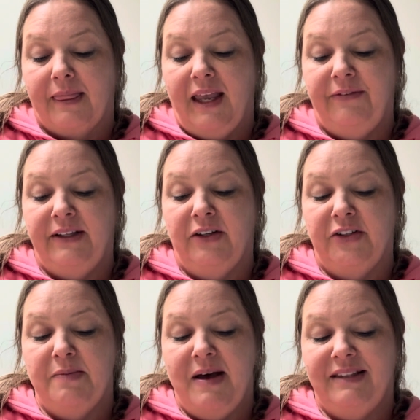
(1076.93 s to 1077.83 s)
If he learned
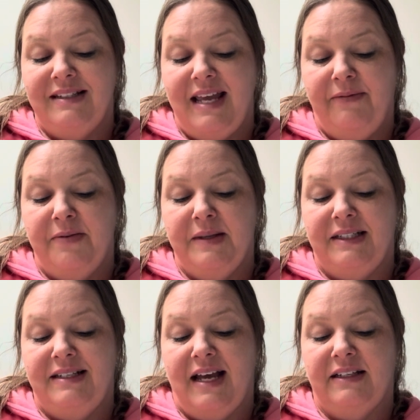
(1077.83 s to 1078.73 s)
about the tape from the
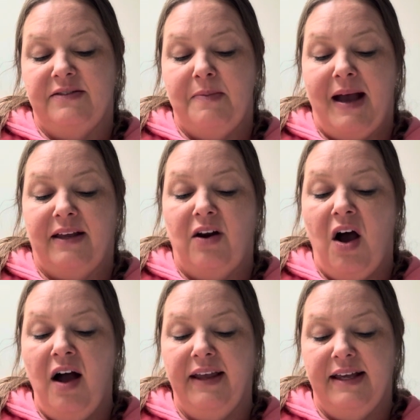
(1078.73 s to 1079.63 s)
detectives back in
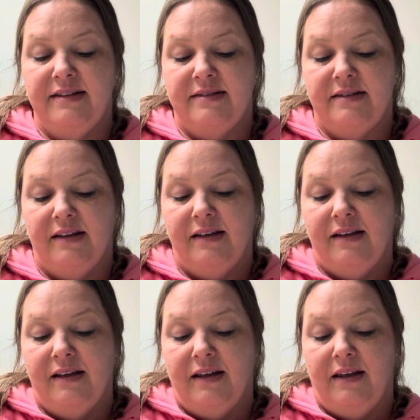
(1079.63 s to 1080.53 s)
August,
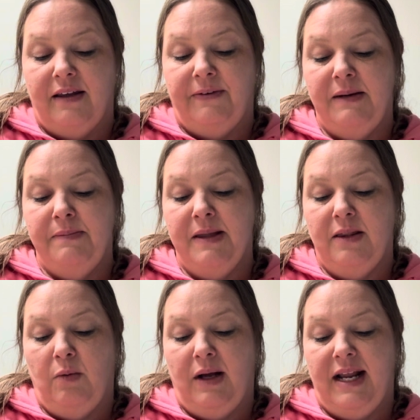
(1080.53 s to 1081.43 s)
if been the
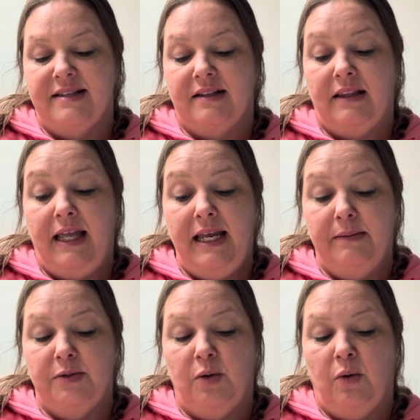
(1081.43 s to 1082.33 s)
one as
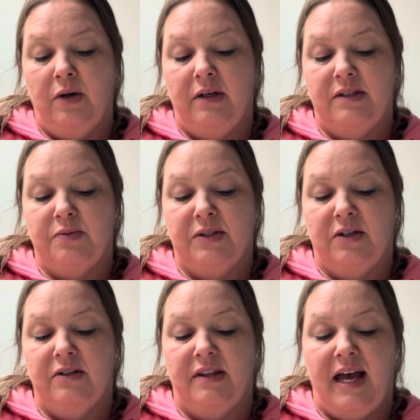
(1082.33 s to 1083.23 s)
claimed who ordered its
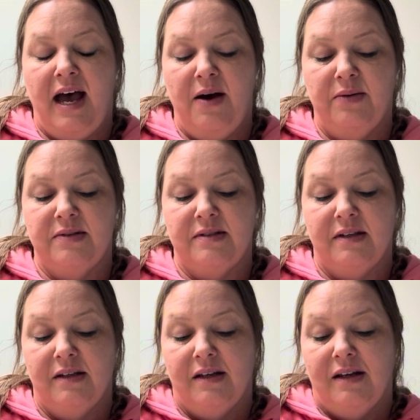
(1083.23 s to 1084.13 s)
return to the house,
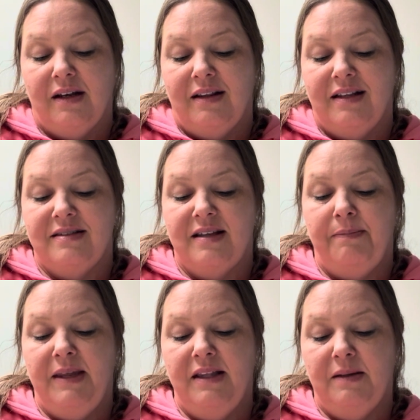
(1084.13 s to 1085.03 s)
then
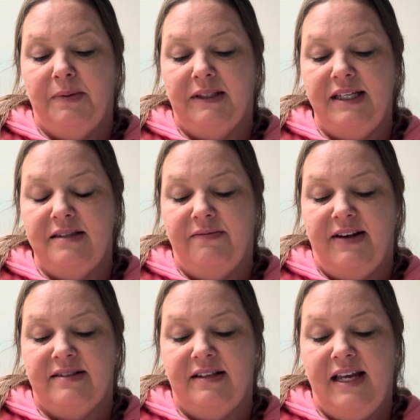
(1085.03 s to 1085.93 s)
something in the police
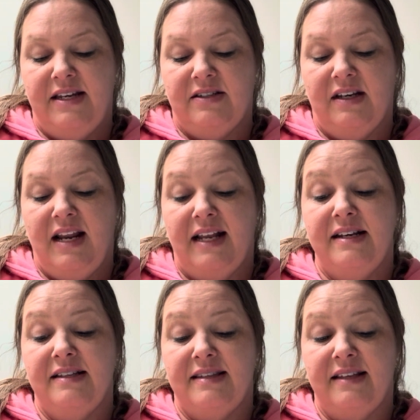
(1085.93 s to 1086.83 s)
investigation had
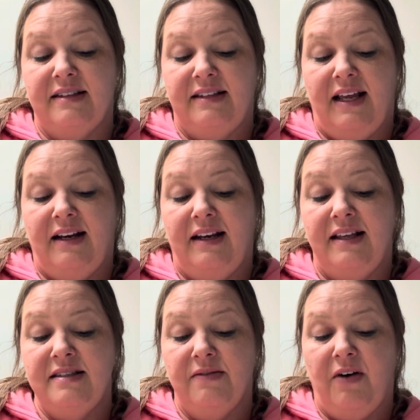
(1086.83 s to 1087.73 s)
necessitated
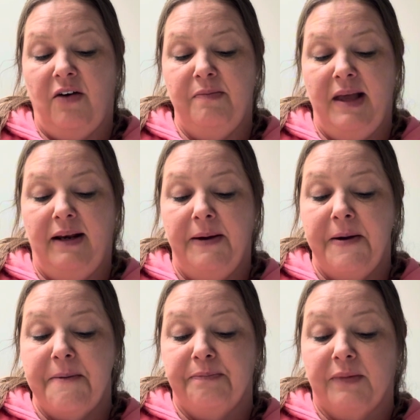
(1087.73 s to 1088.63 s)
his involvement
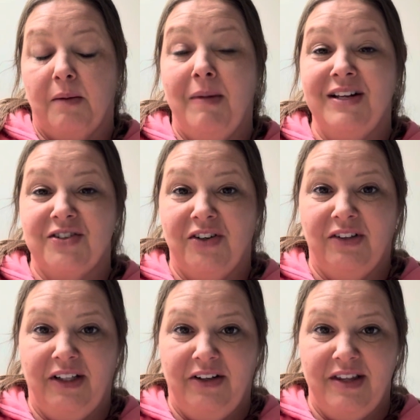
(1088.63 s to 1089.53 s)
much
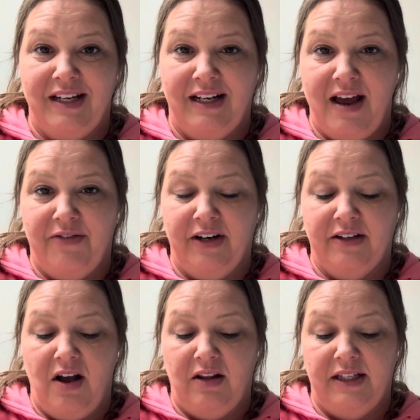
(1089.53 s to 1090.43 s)
earlier than he'd ever
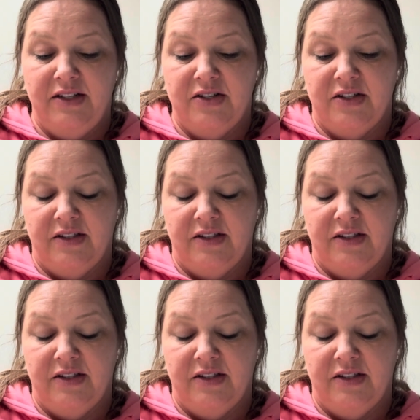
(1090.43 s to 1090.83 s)
acknowledged.